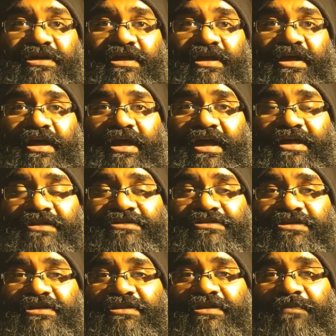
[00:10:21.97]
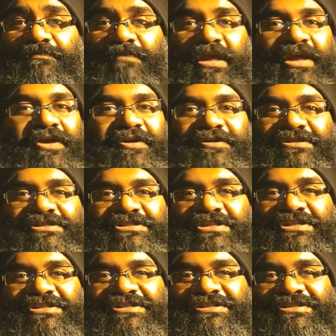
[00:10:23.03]
and the makers
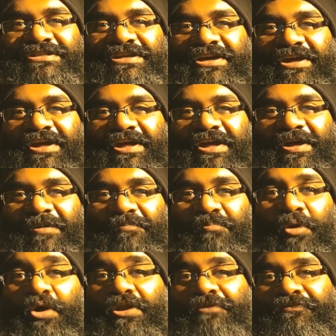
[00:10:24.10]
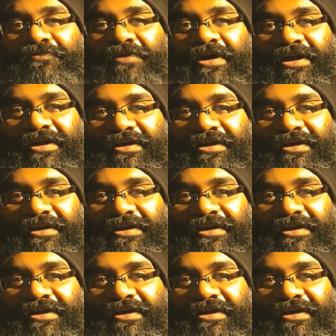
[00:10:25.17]
didn't bollify